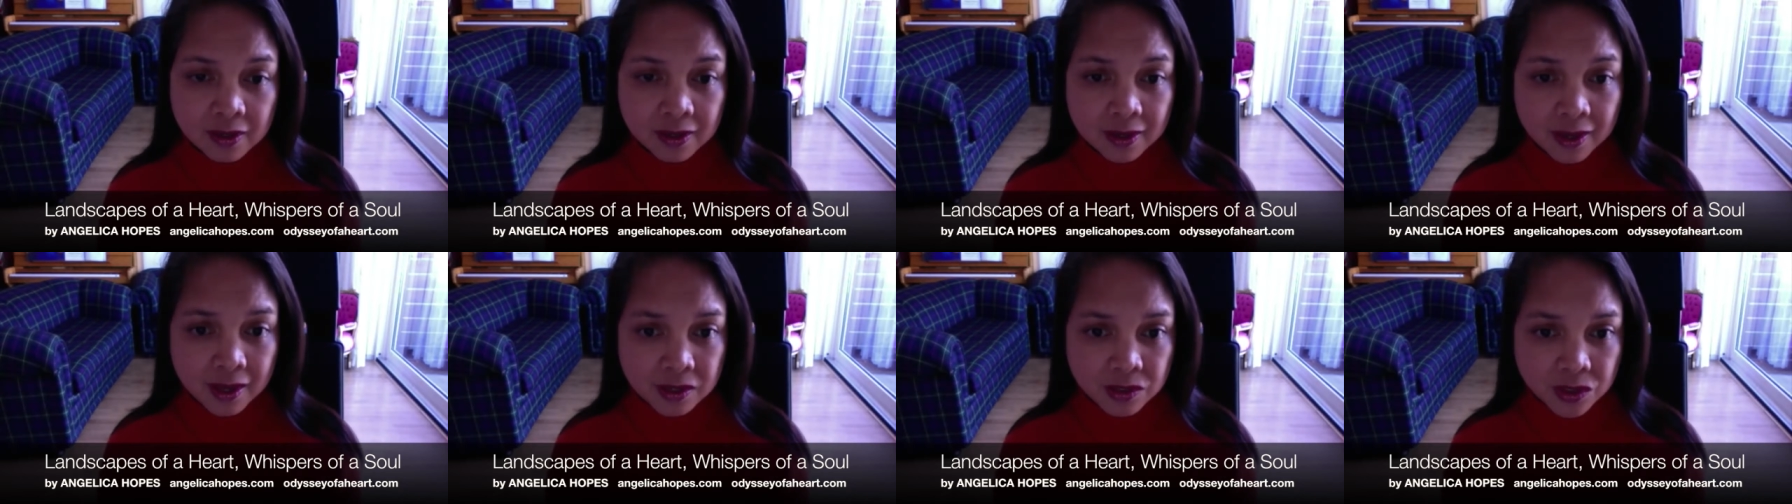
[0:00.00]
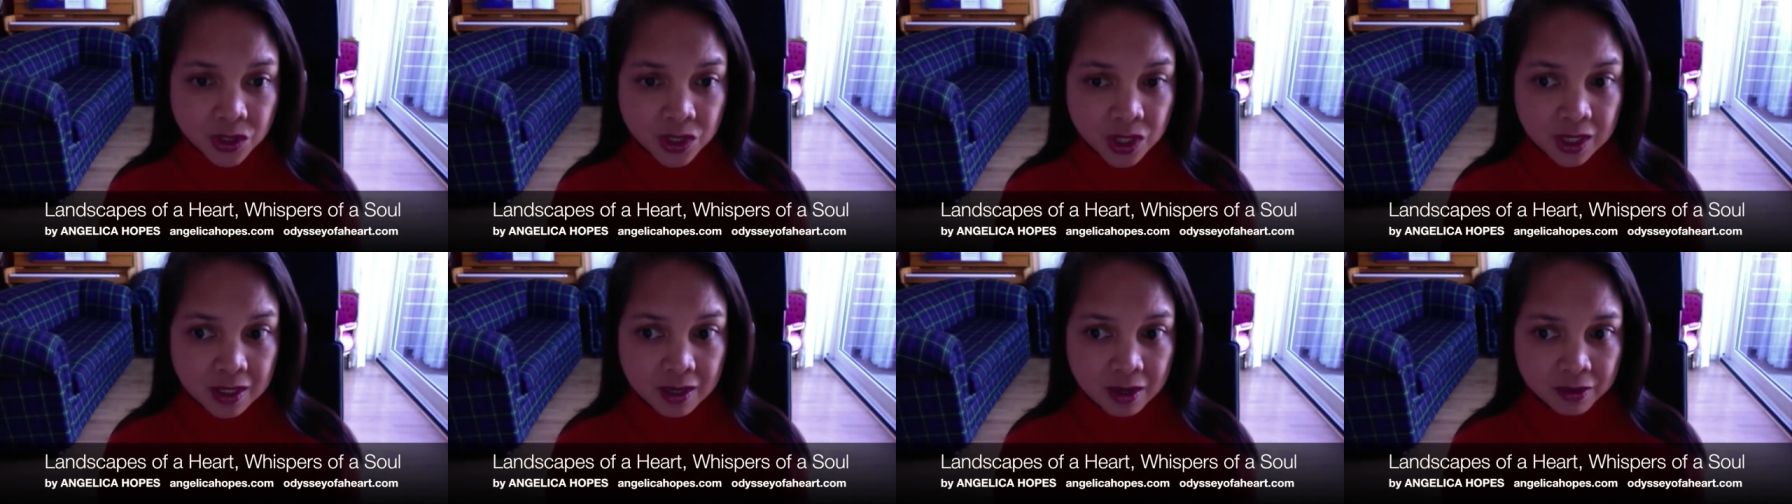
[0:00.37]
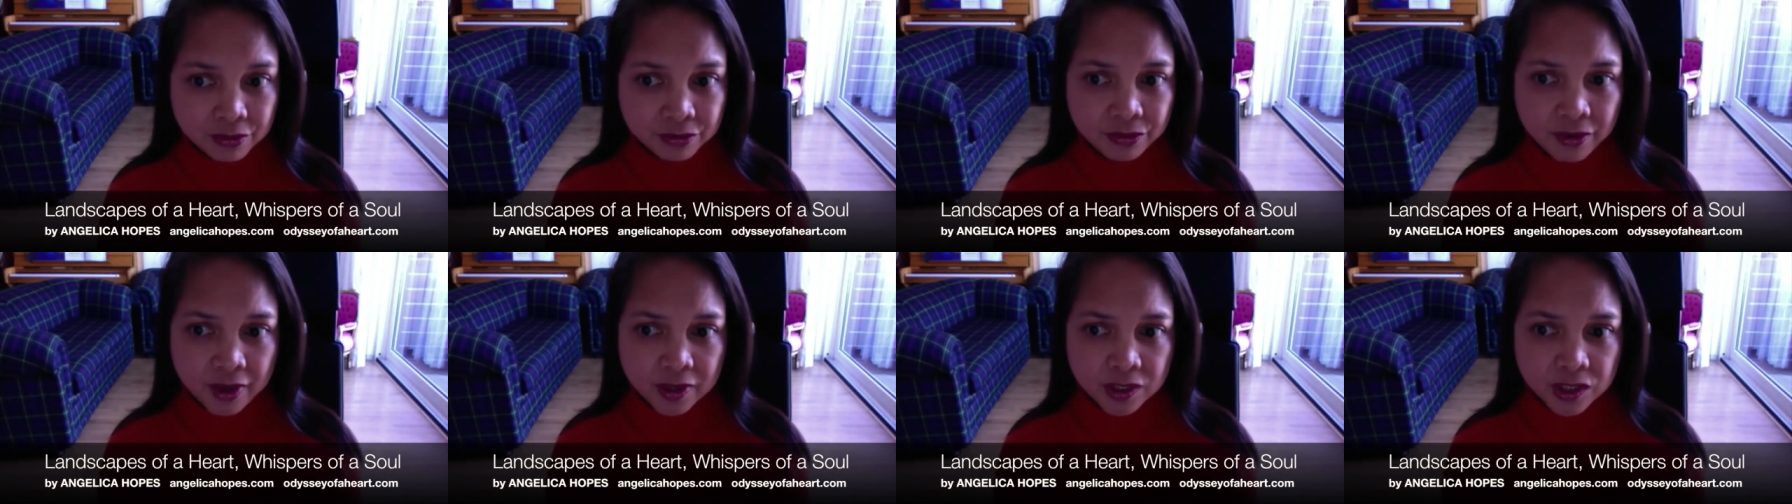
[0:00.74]
and Gina
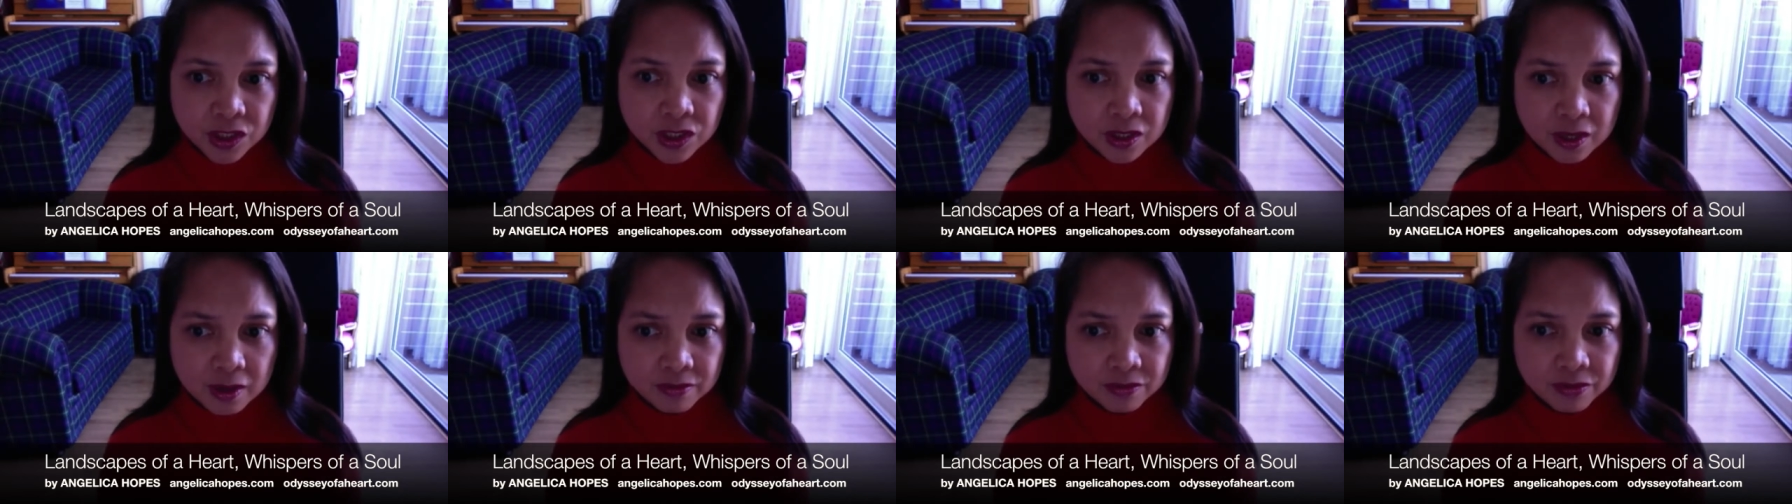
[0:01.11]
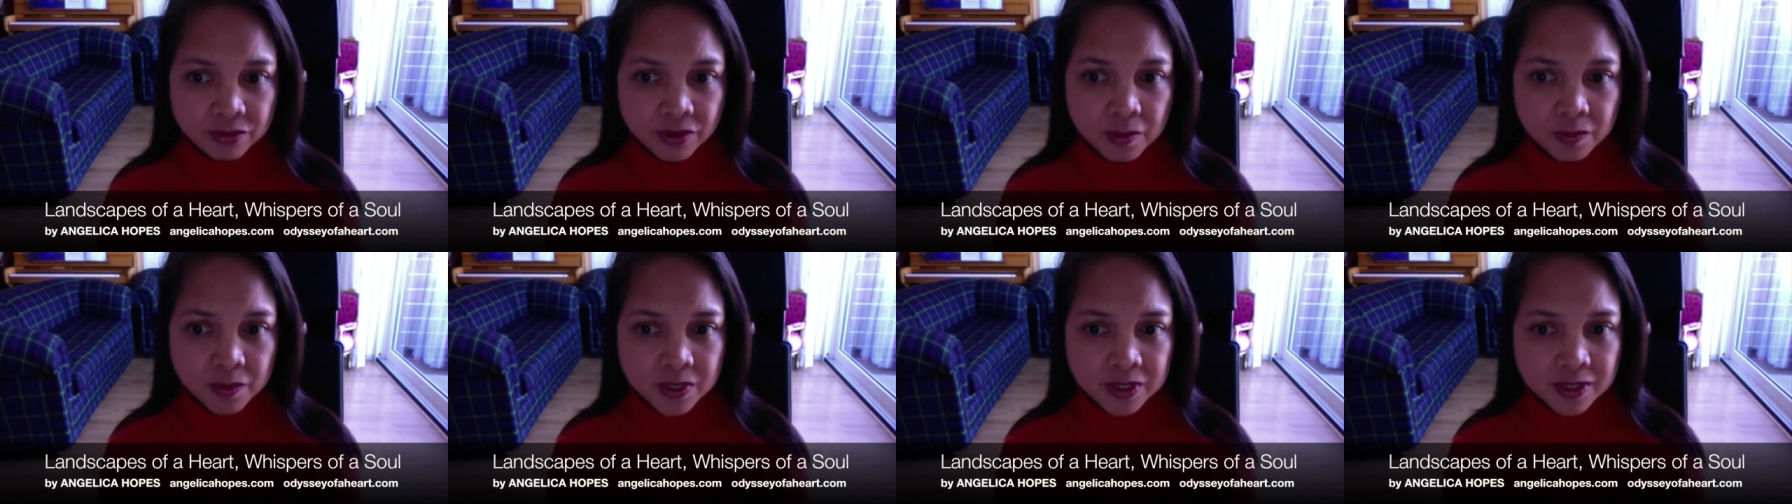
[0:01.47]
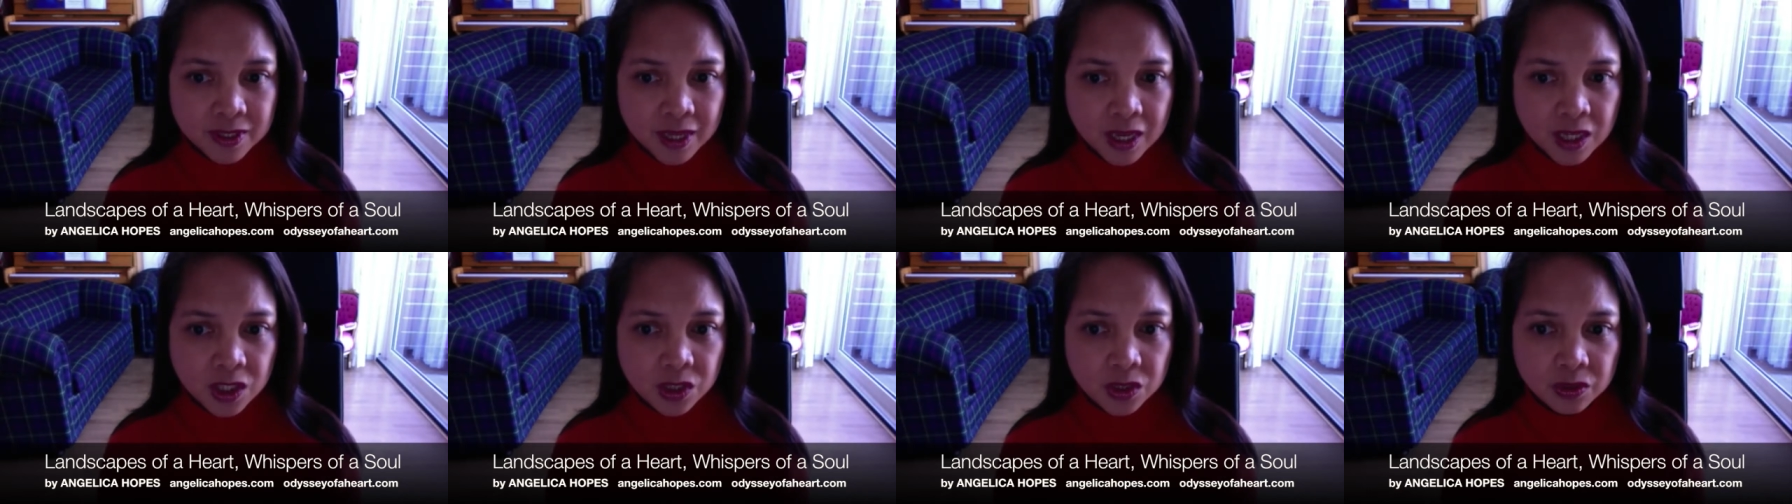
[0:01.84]
fetched them from the
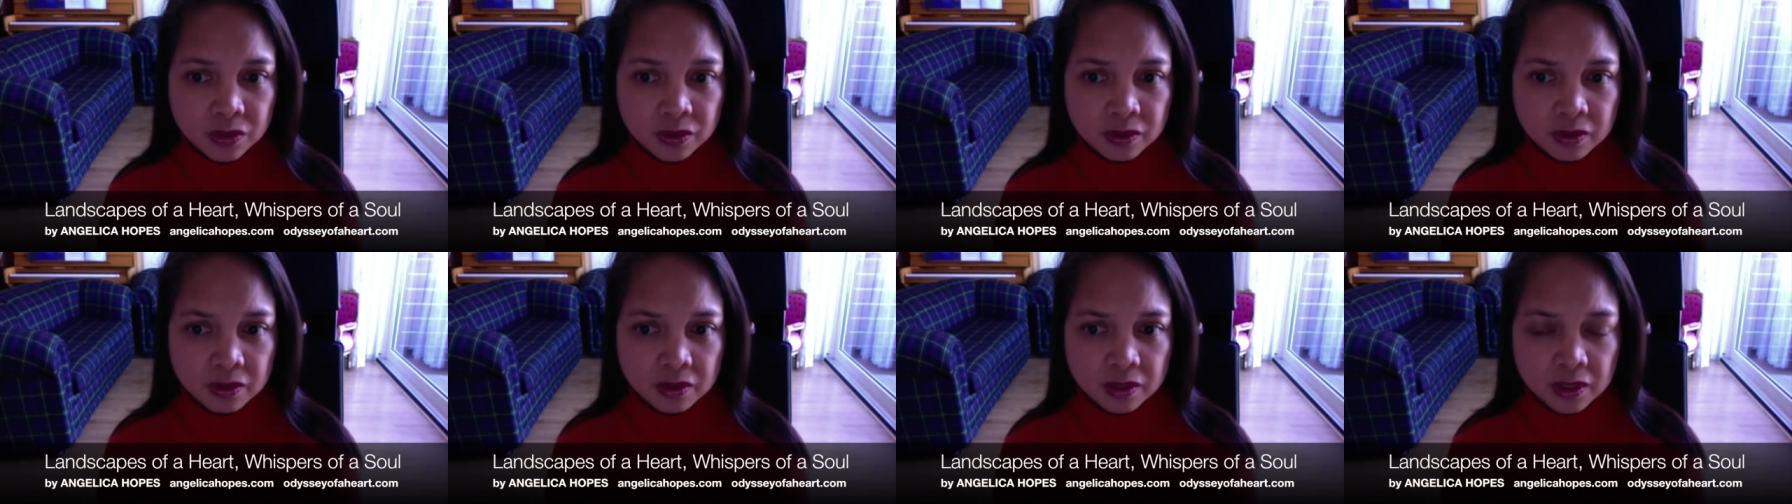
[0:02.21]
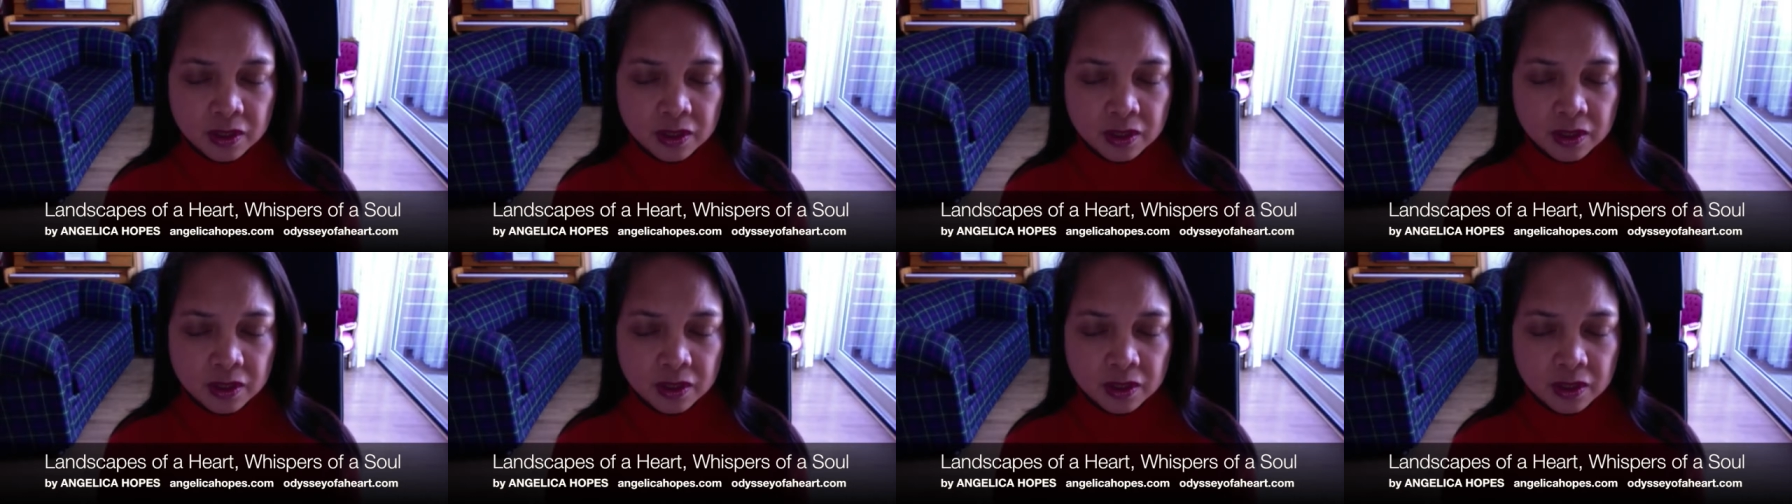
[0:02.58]
station.